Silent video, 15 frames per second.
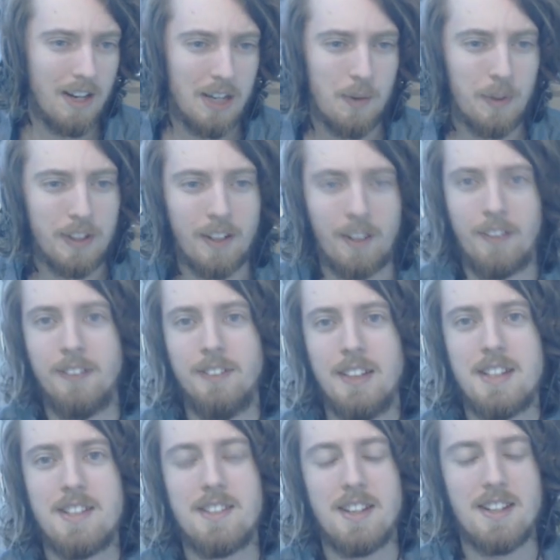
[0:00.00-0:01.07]
here we go.
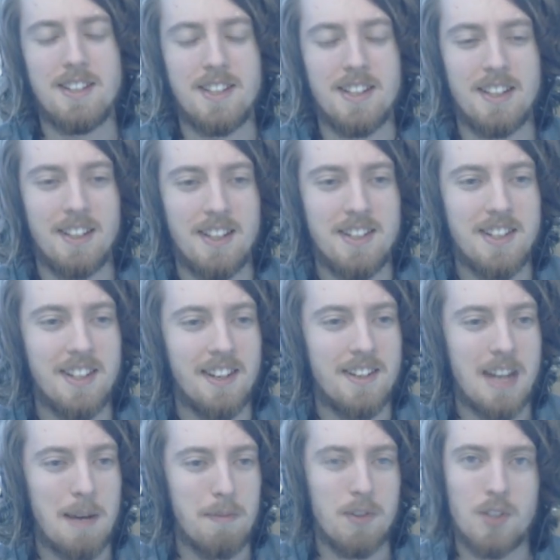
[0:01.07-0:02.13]
Let's see the
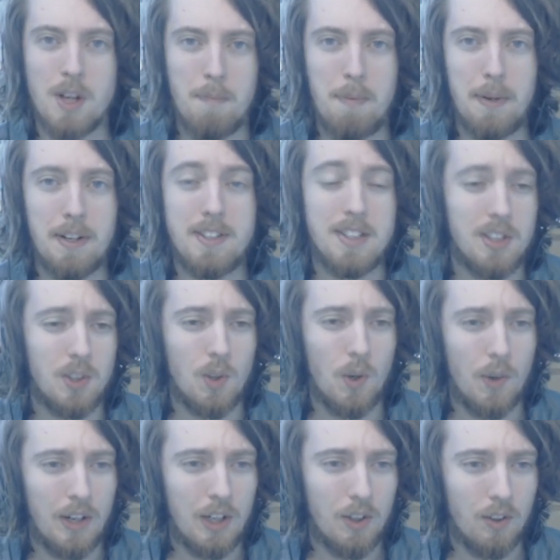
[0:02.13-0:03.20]
damage. Ability
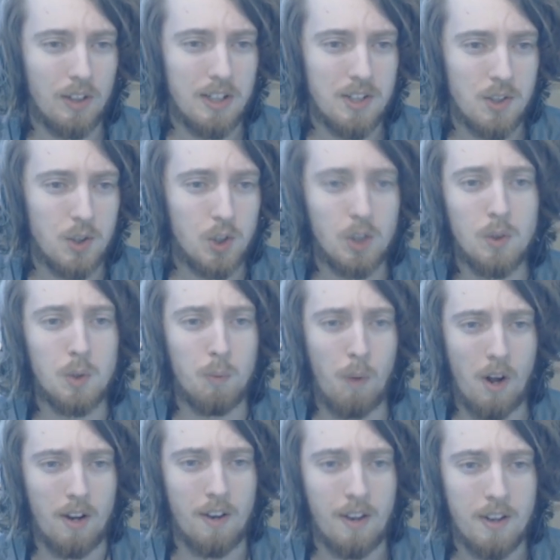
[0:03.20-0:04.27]
score increase. Choose
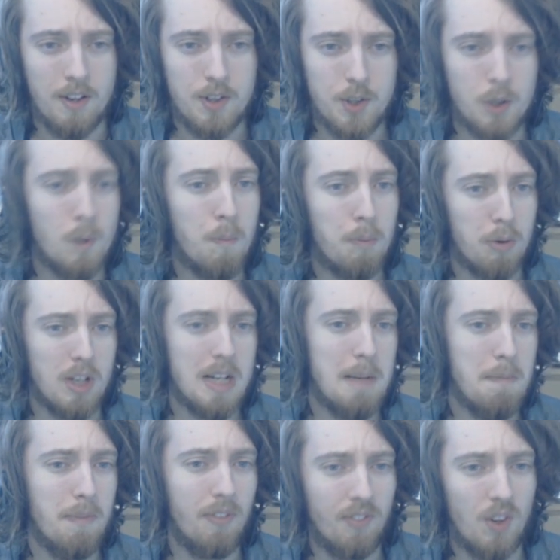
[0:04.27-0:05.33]
one.
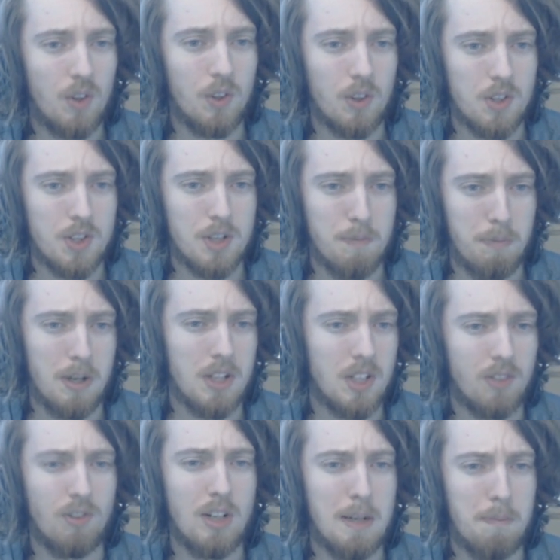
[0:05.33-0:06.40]
Supreme Focus,
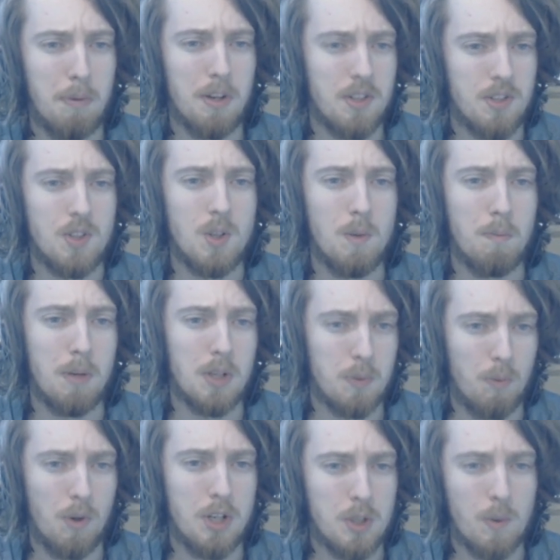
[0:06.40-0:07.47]
+3, +2,
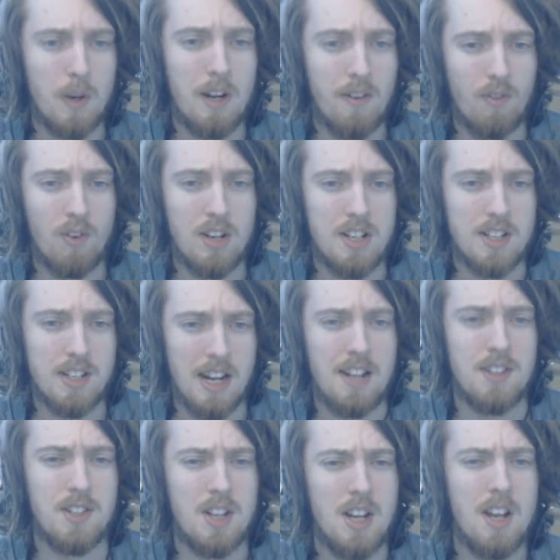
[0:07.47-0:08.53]
+1, 23
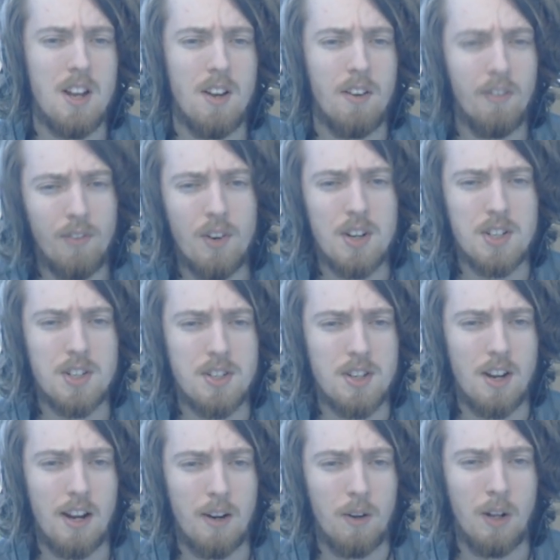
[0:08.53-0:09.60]
stats.
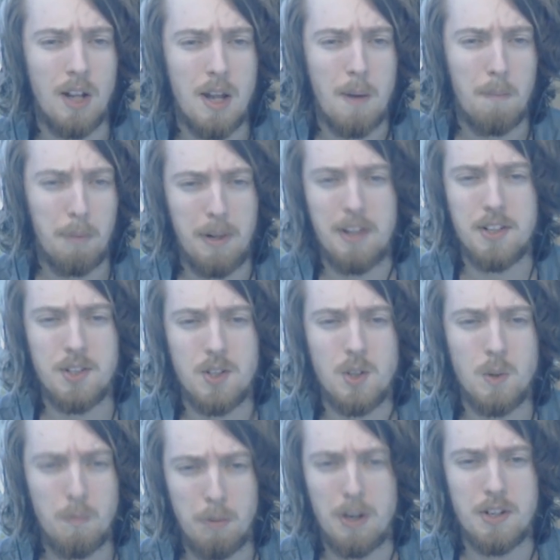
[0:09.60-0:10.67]
Versatile,
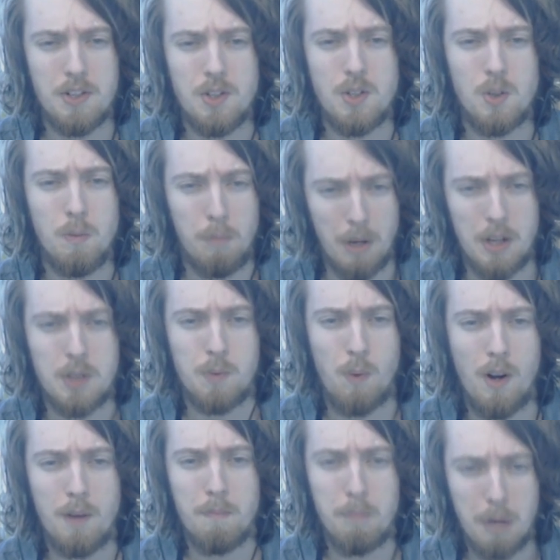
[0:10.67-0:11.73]
+2, +2,
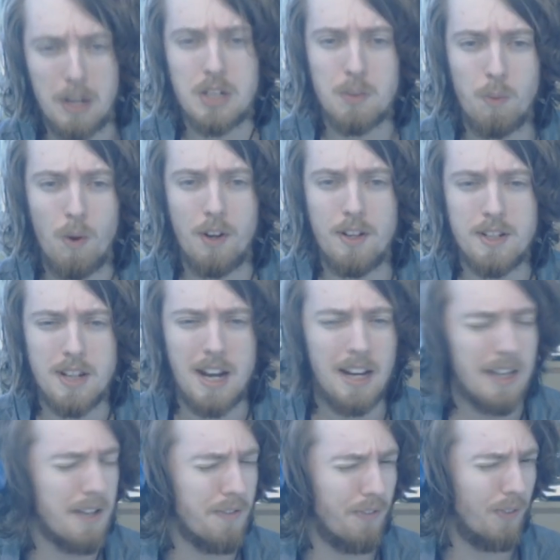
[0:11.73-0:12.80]
+1, +1 to
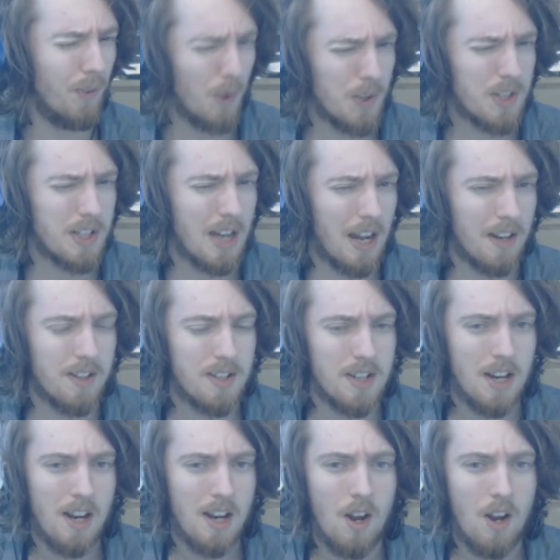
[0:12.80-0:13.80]
any 4 stats.